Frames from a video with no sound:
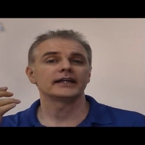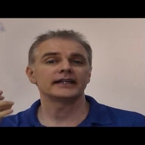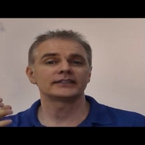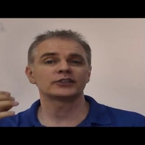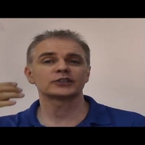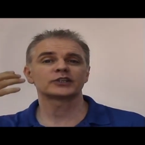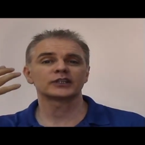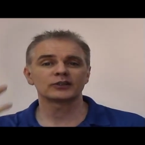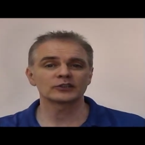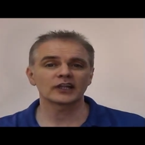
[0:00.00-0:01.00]
It's just
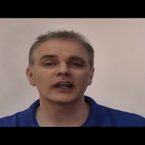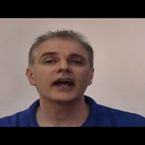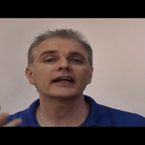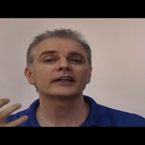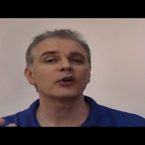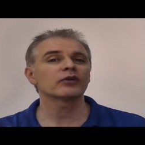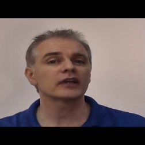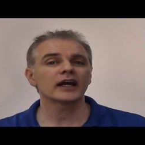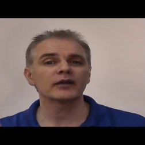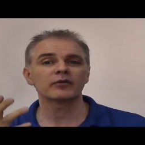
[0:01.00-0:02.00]
that there's a lot
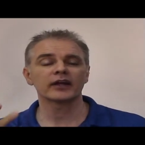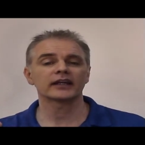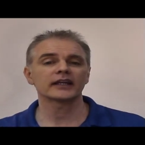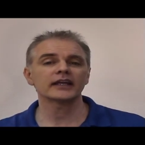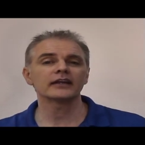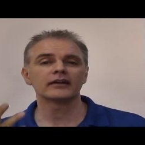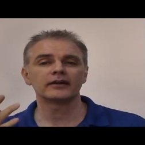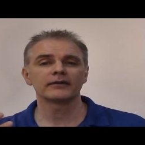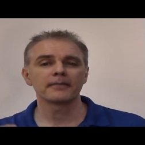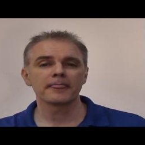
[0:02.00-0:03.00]
going on right
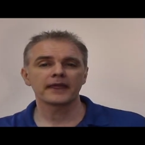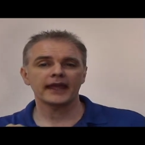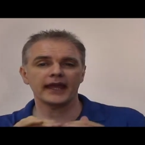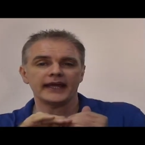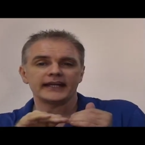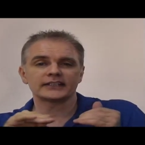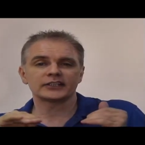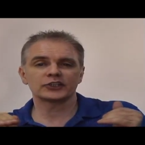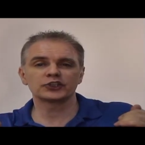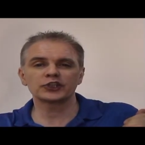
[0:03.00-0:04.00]
here, and as
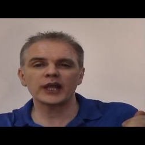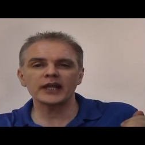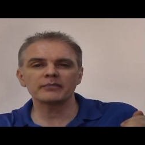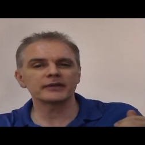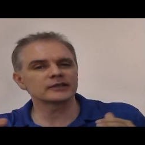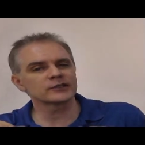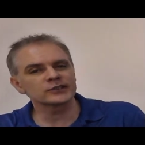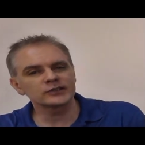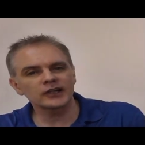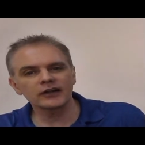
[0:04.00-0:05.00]
a shape, it
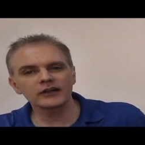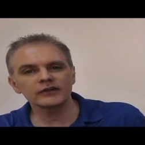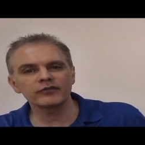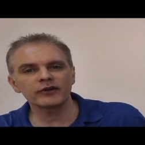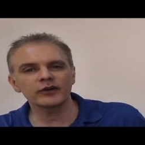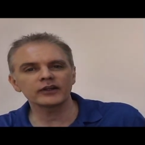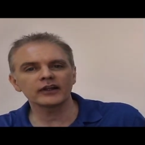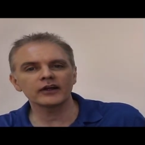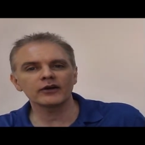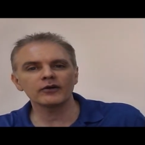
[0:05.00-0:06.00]
started very
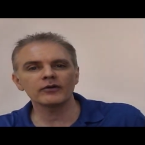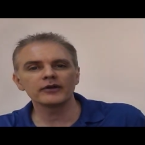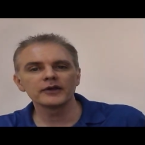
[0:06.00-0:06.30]
low,